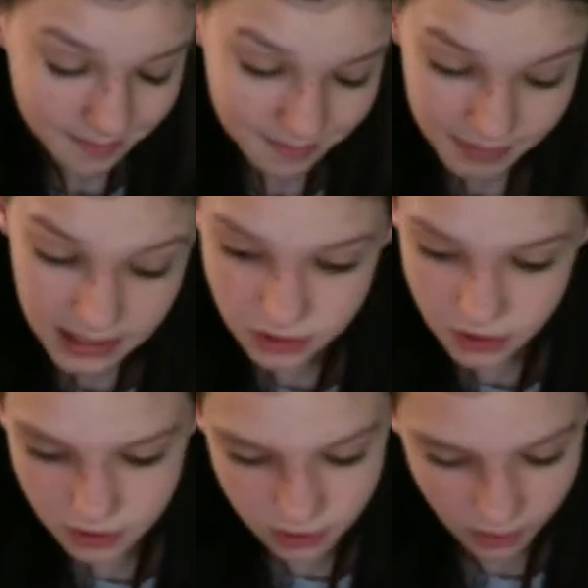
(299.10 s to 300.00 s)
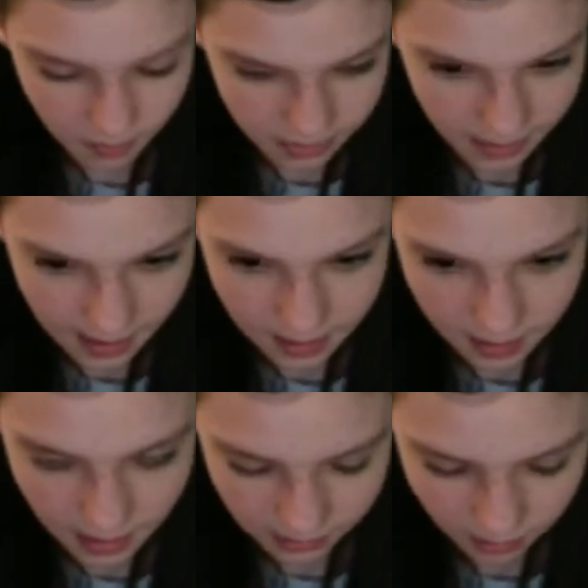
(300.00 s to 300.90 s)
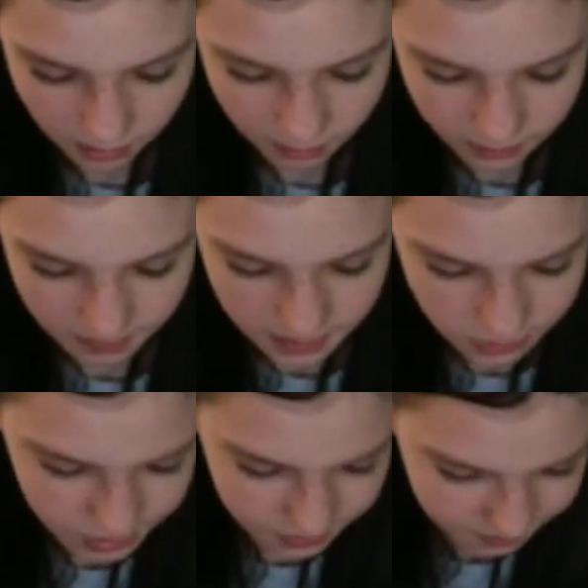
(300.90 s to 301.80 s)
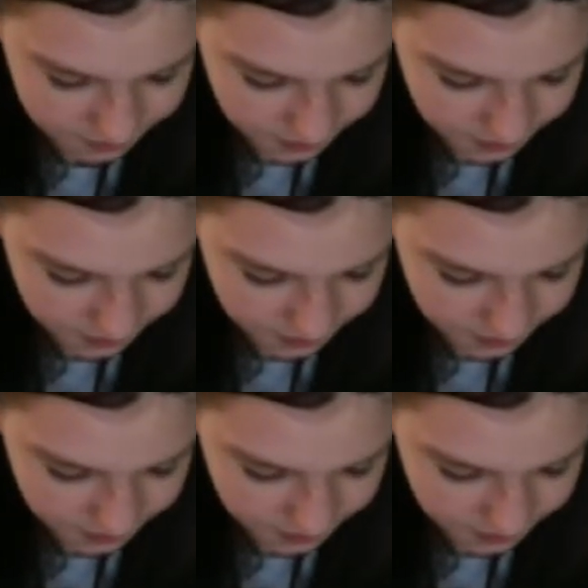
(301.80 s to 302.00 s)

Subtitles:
Beach goes along with that. I love the beach.